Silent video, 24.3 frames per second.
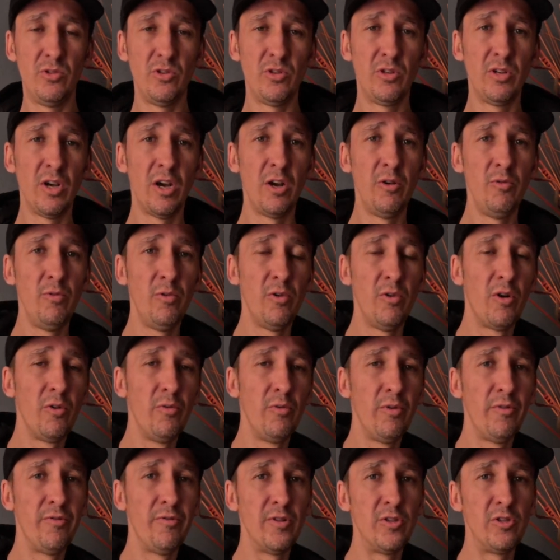go
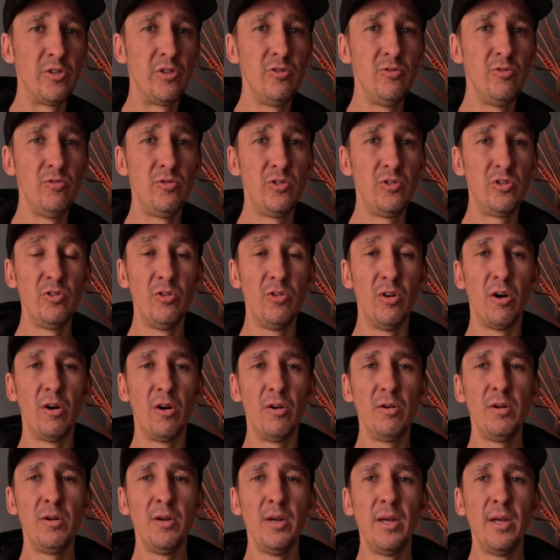on with it too
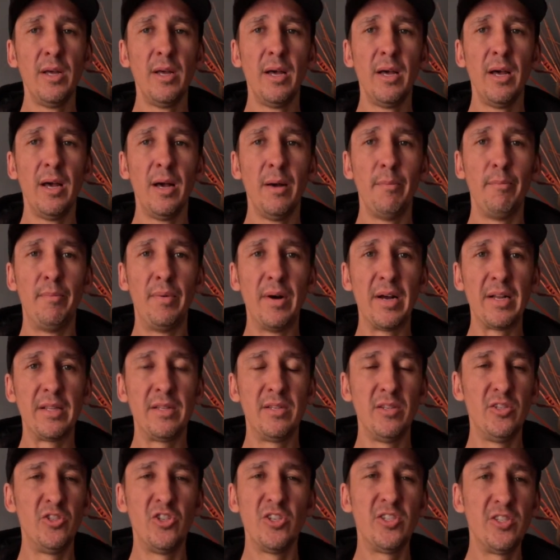long,
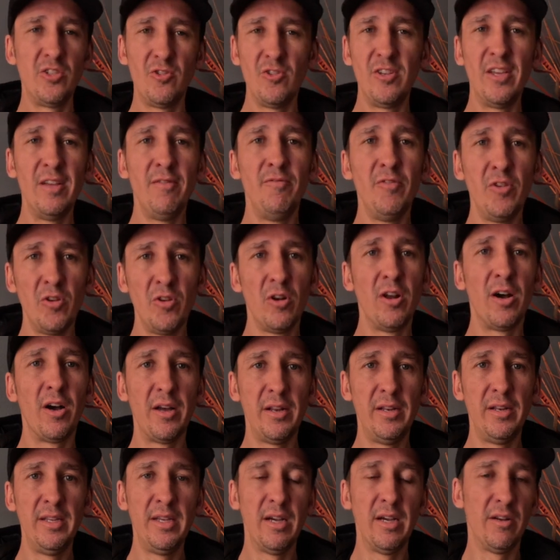but just to give you an
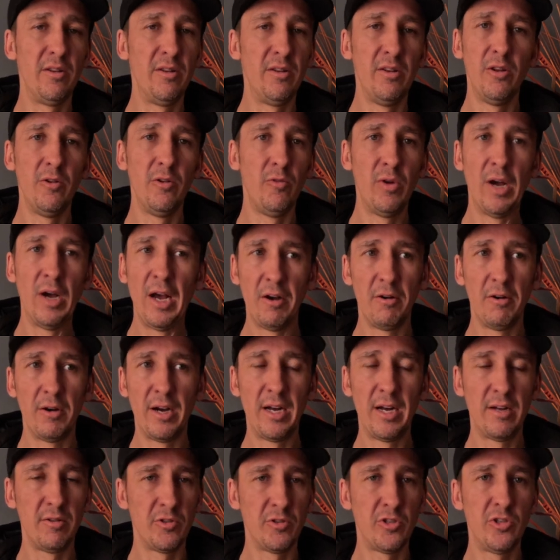idea, I don't know how
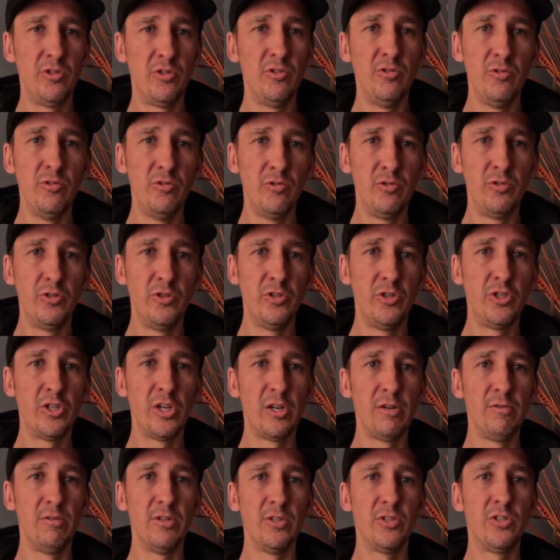else to
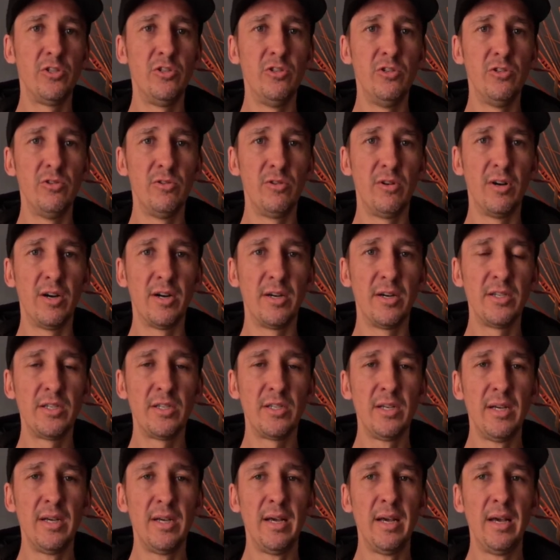show this to you
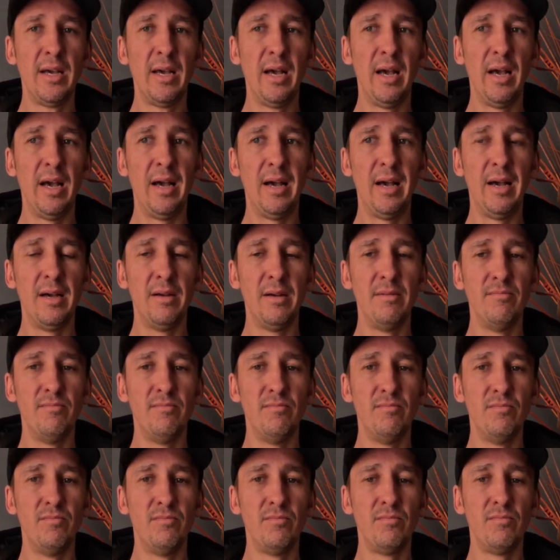guys.
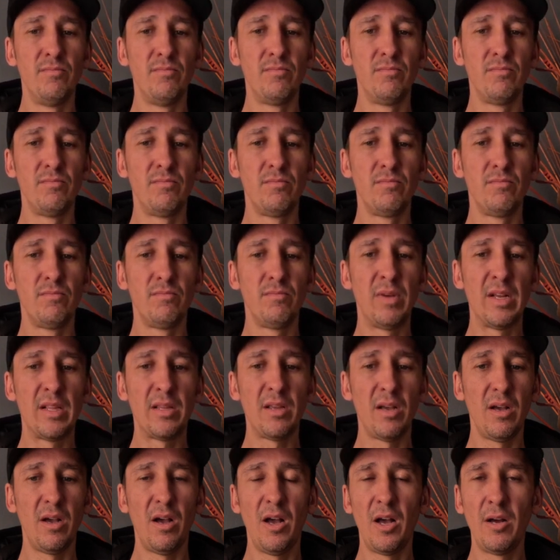But
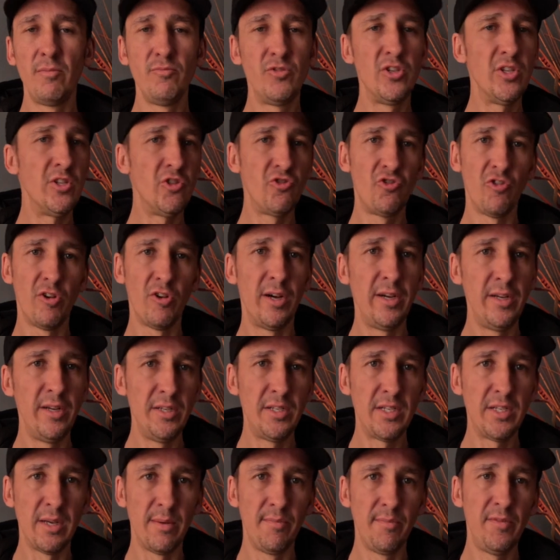I'm just trying
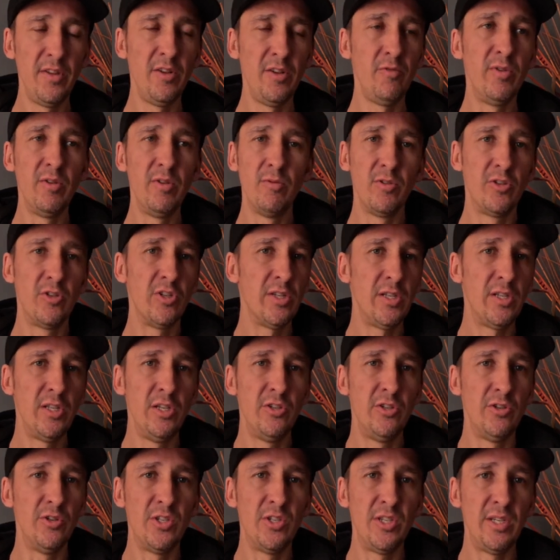something. We will just
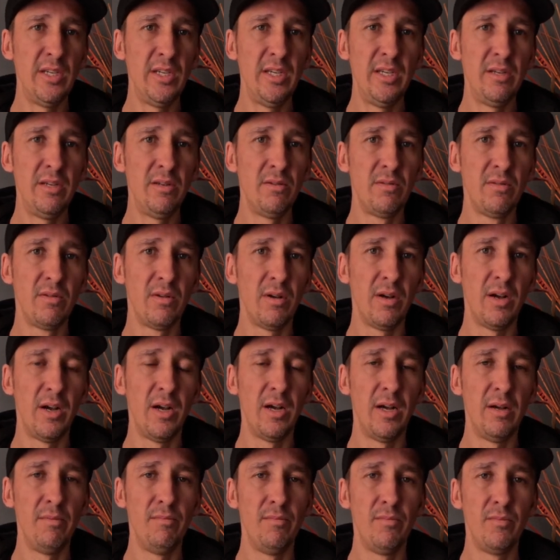need to see
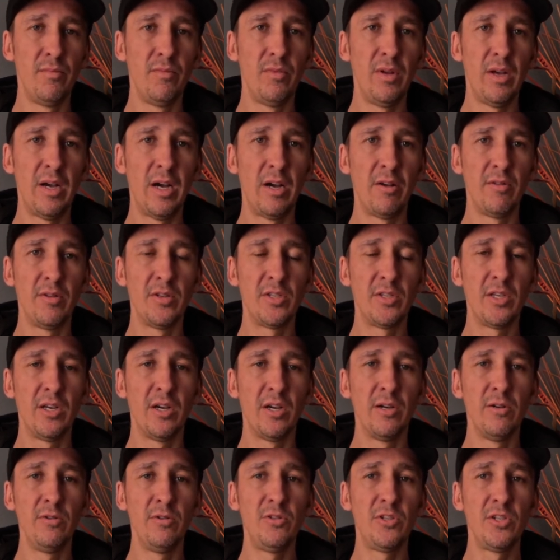how this
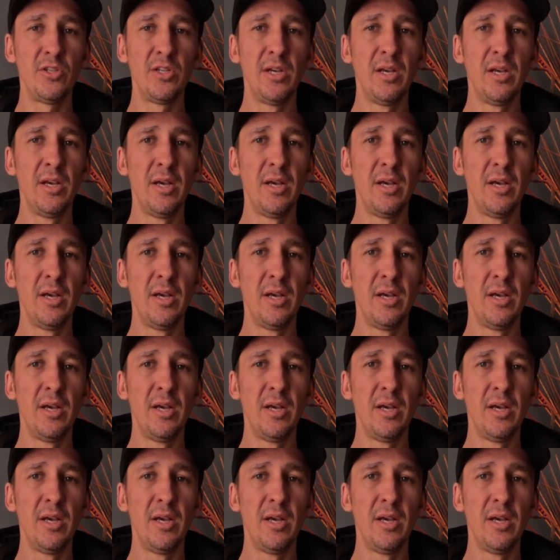goes.